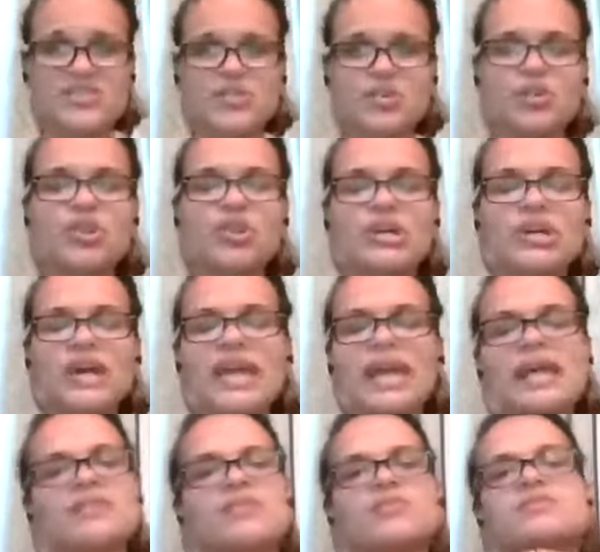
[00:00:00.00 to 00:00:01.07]
So looking
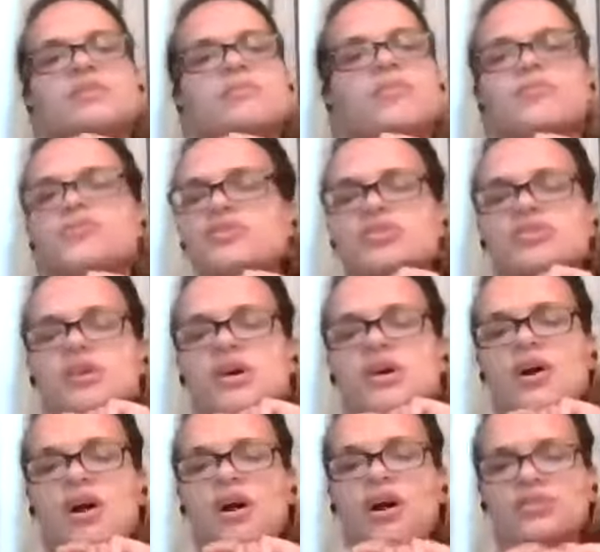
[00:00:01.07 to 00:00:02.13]
at those emotions
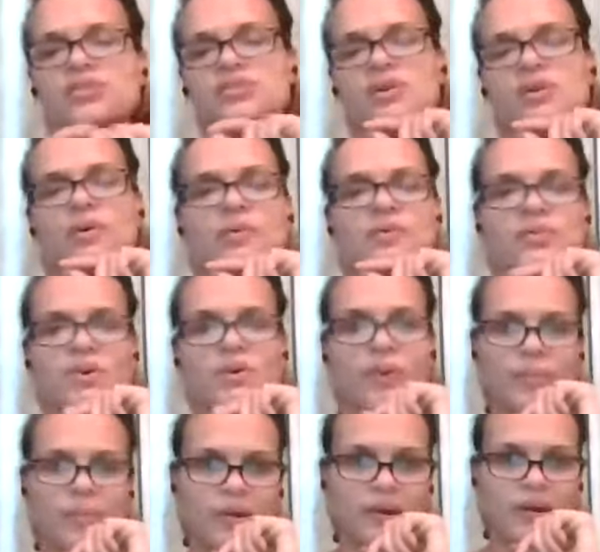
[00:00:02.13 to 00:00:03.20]
are so so
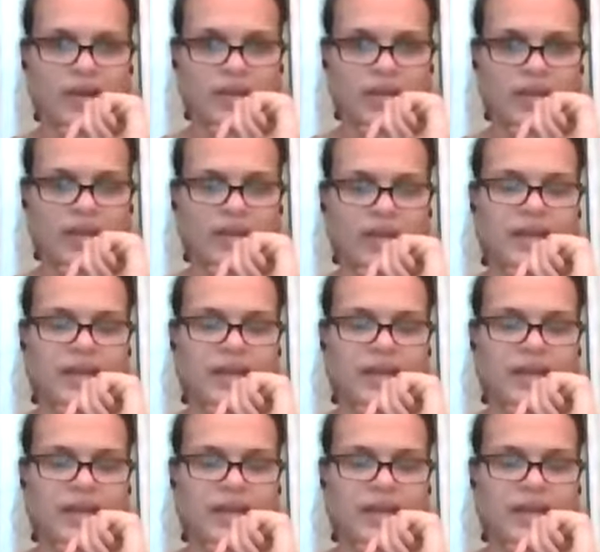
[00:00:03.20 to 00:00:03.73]
important.